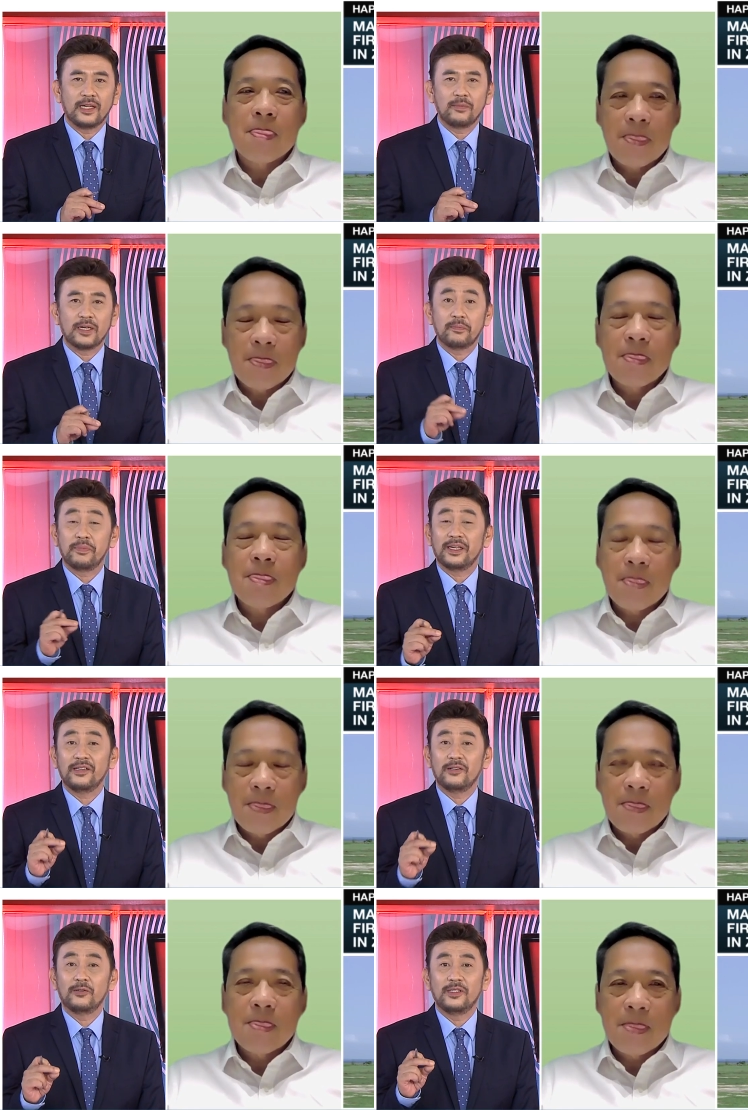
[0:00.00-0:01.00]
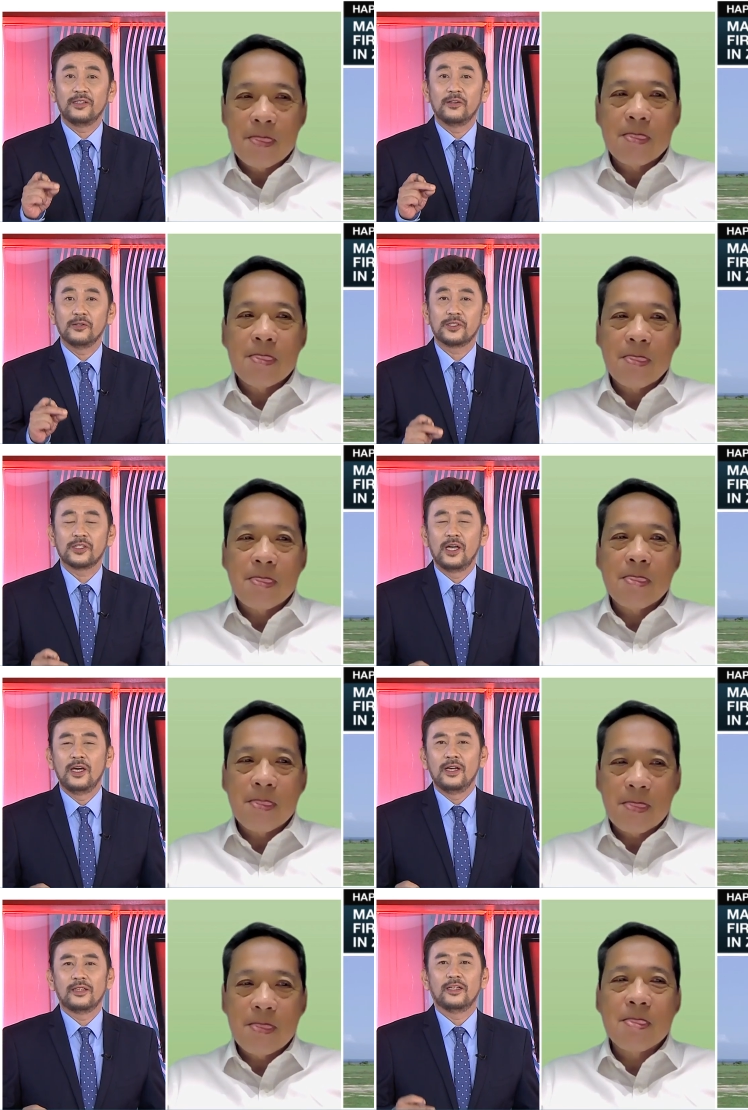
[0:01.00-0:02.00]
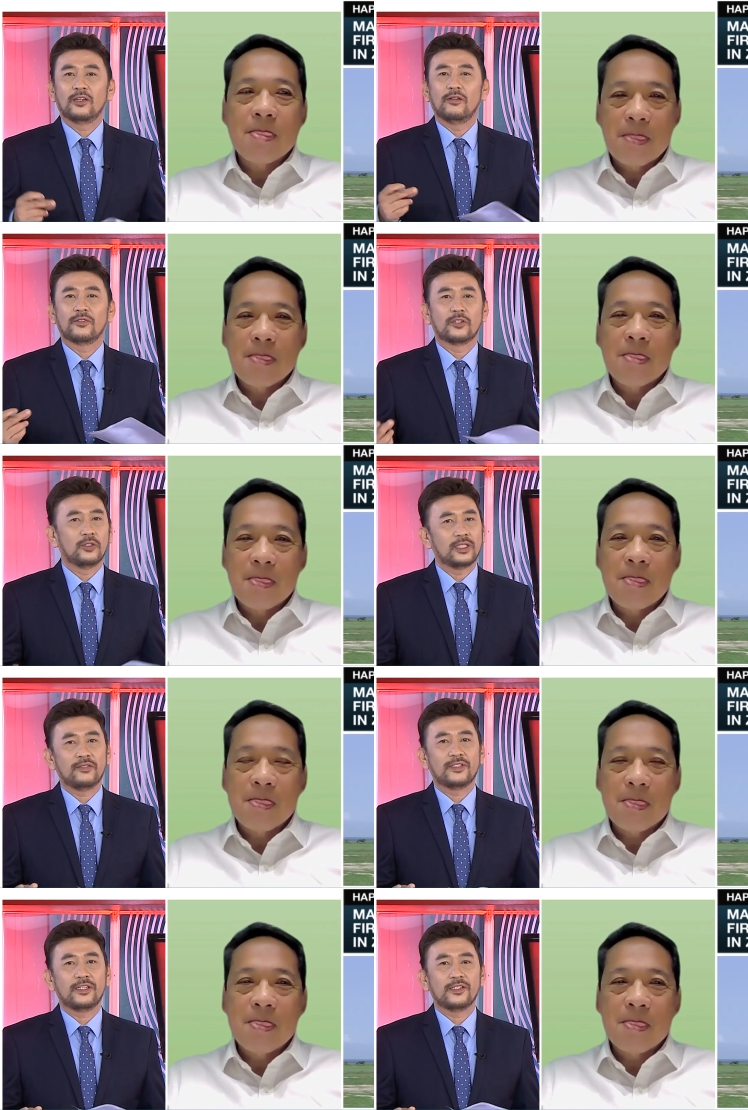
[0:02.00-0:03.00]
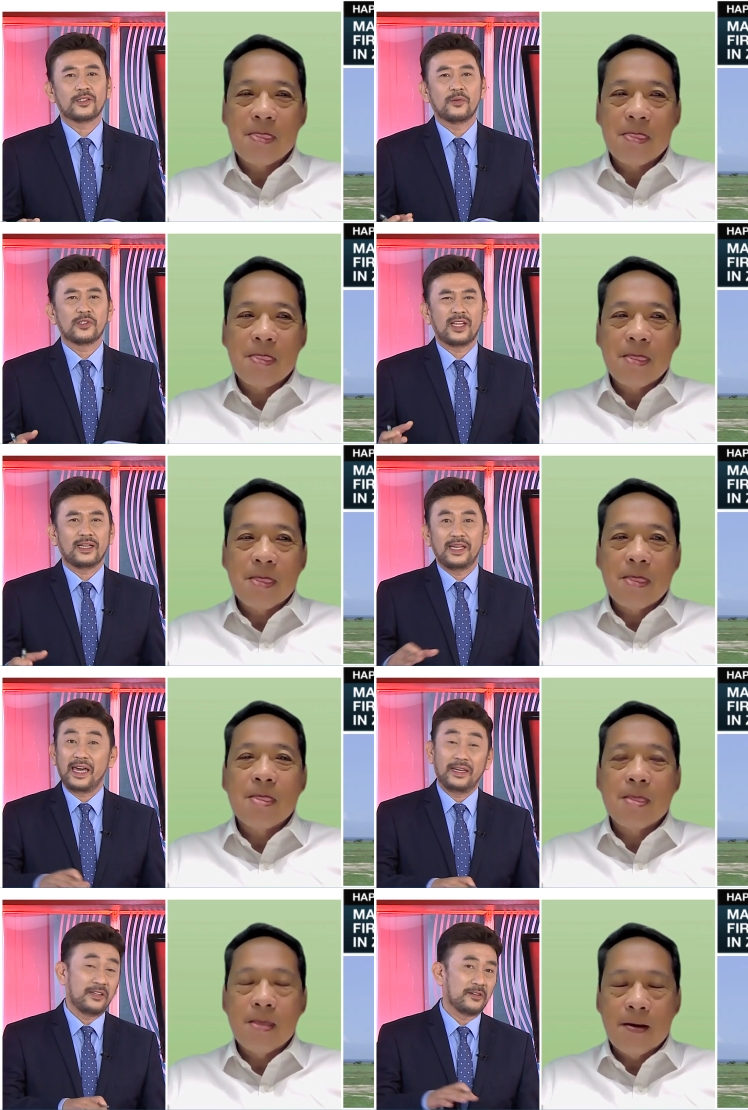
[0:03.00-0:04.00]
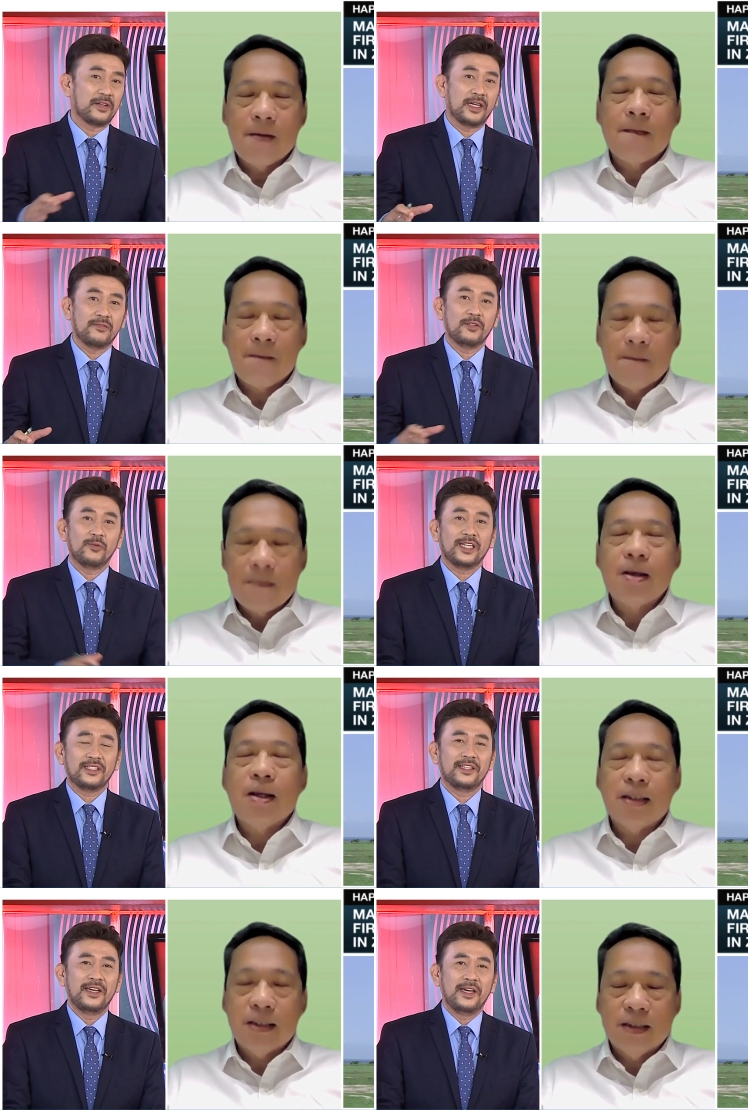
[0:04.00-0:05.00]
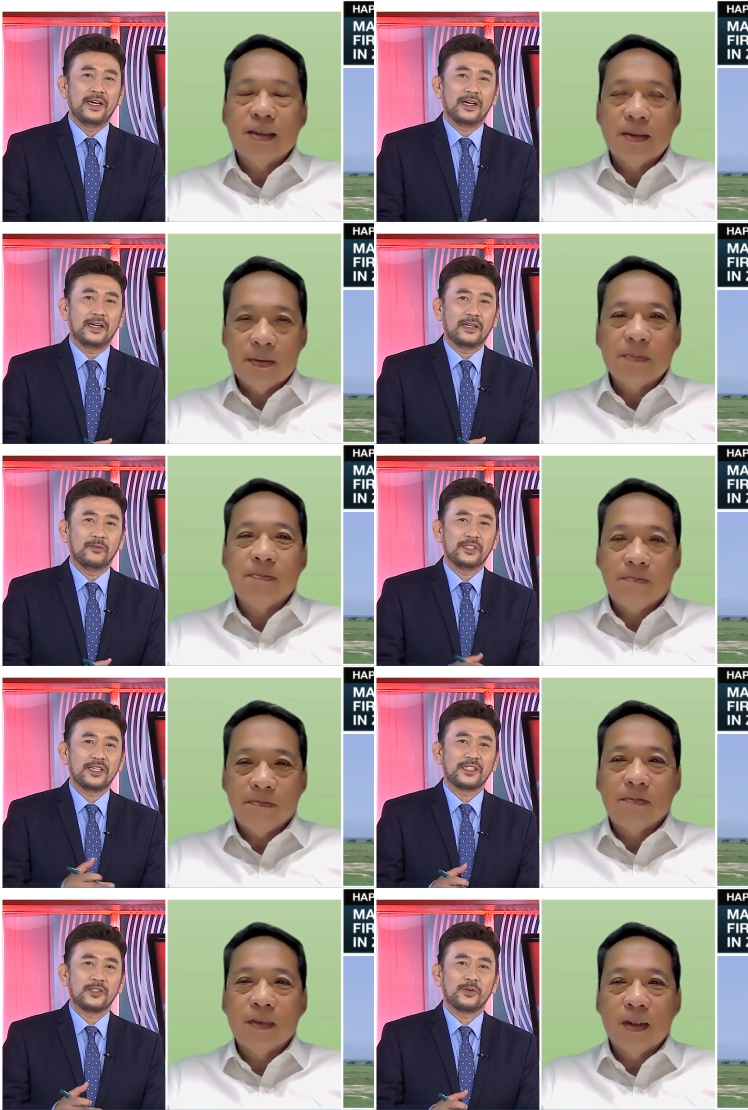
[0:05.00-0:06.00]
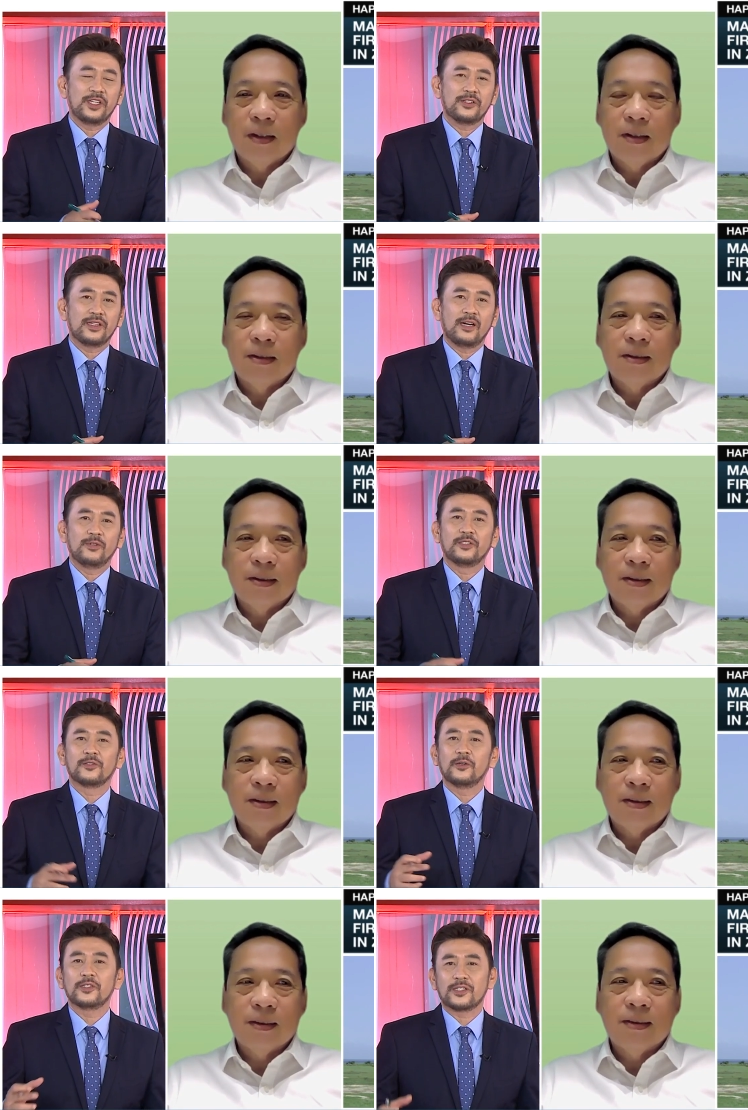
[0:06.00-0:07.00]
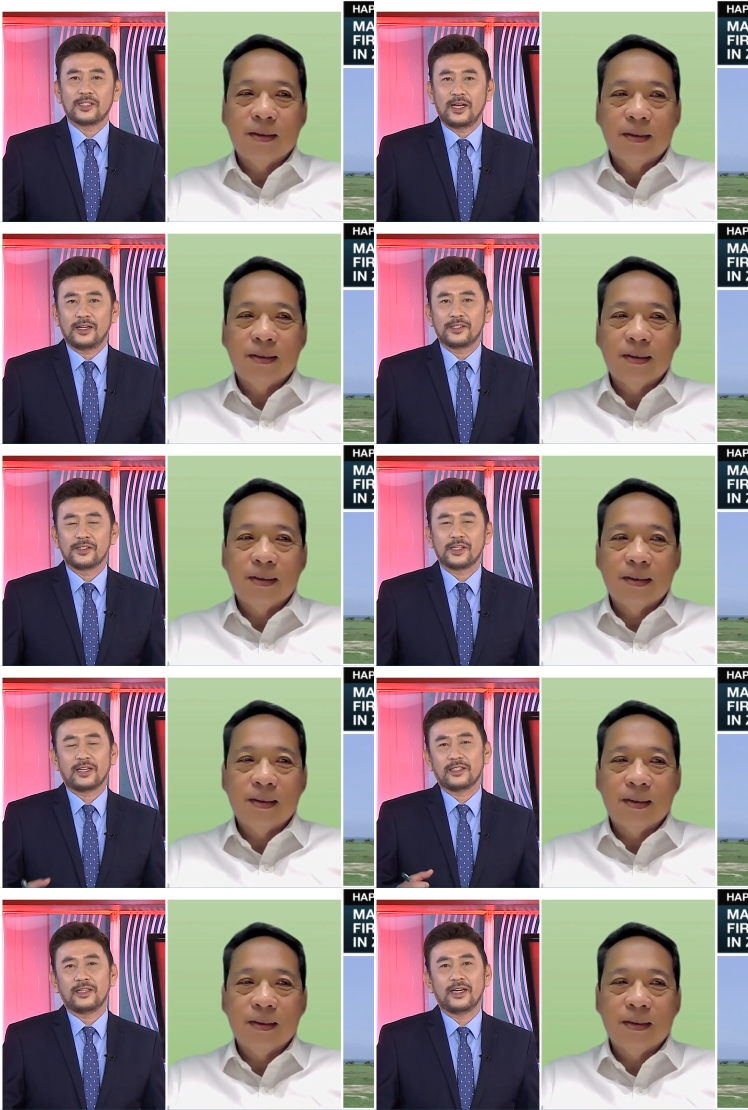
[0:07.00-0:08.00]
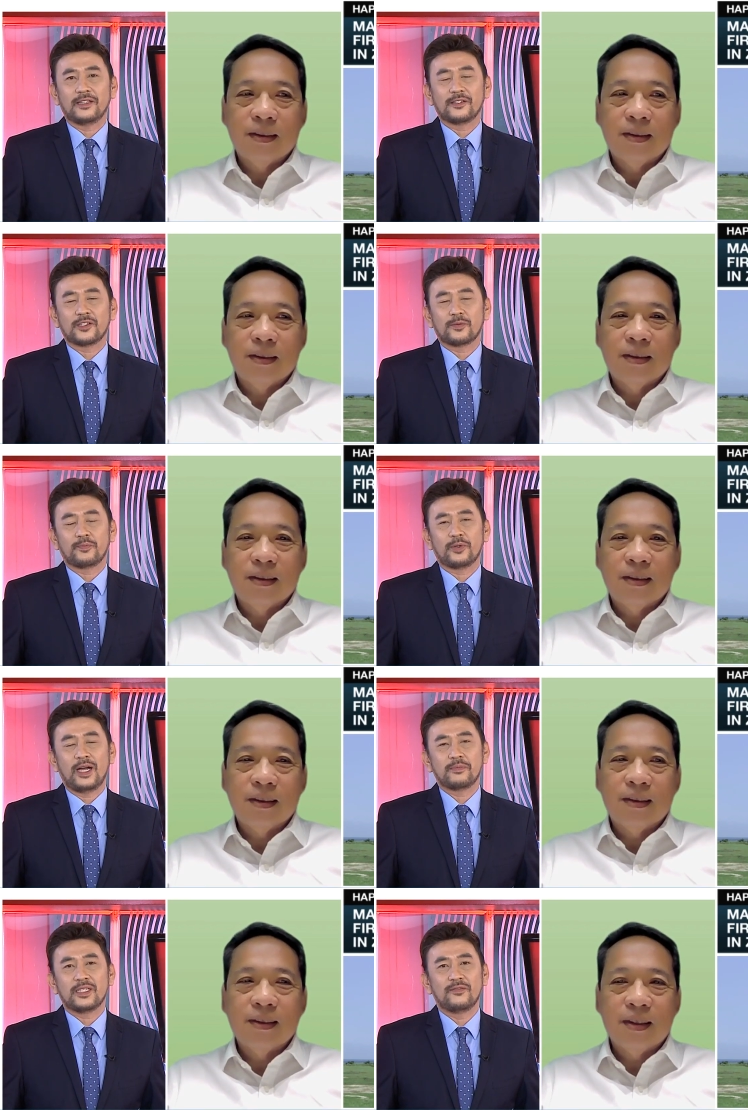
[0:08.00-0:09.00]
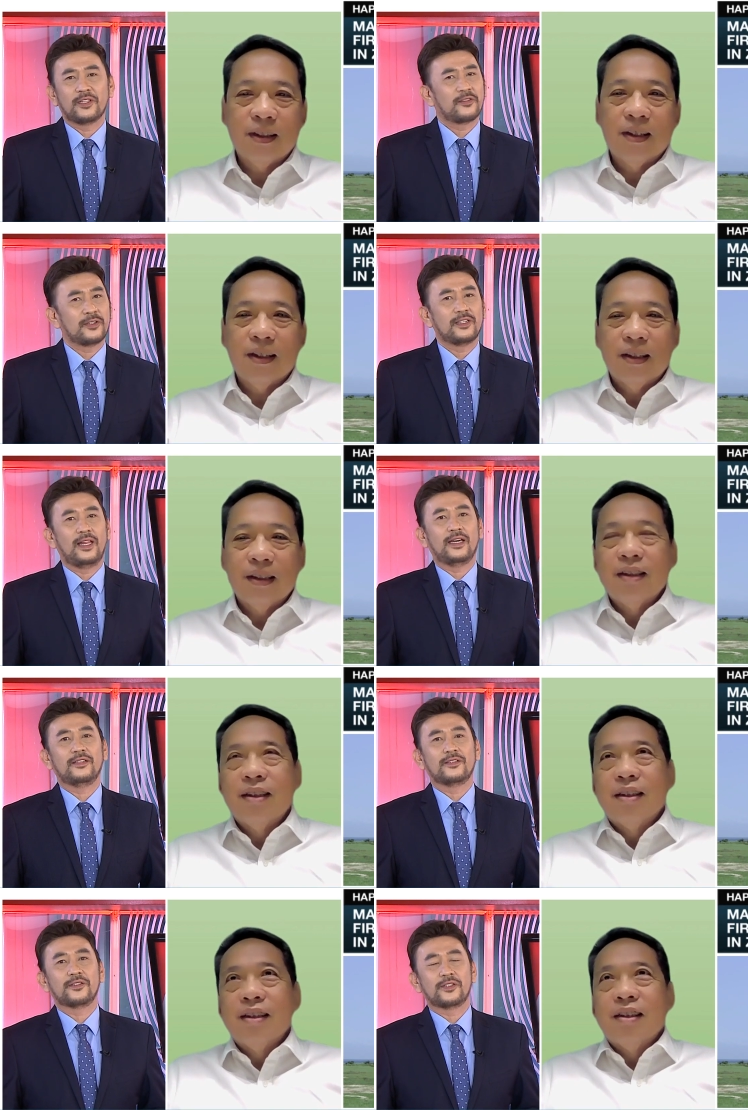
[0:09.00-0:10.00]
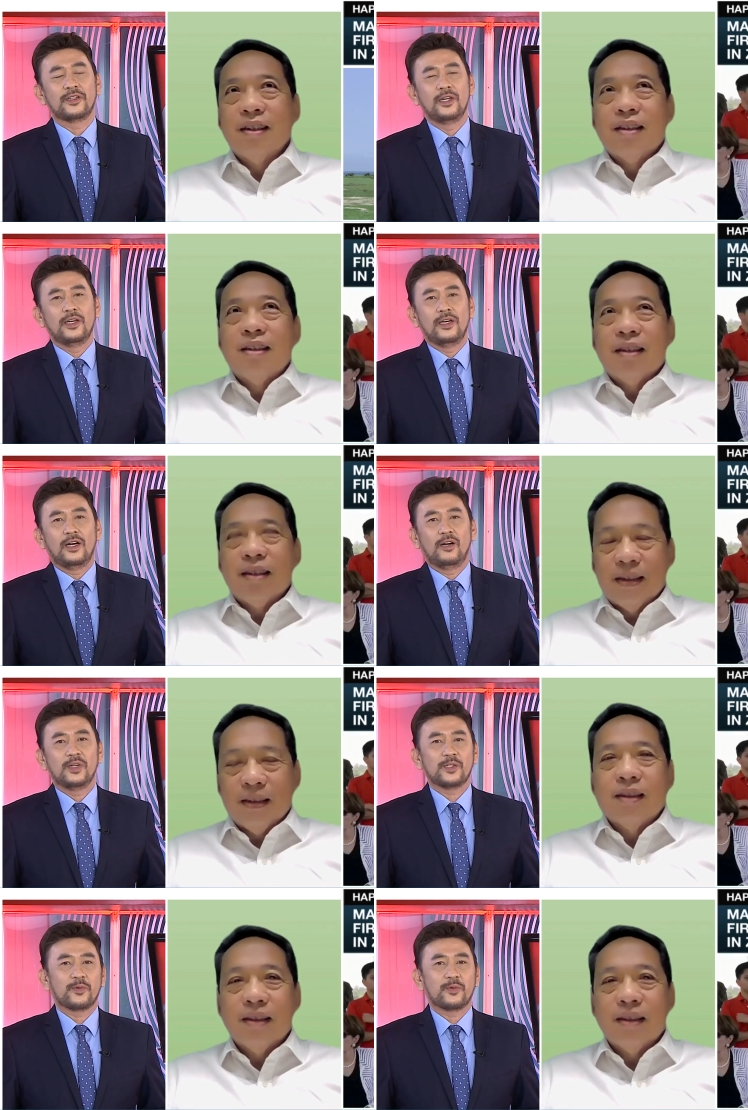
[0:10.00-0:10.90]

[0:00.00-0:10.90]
Speaker 1: by picking only those that offered good dividends, most likely another heavyweight. Uh, what's the situation now with growth stocks, the second liners, perhaps even the third liners? How much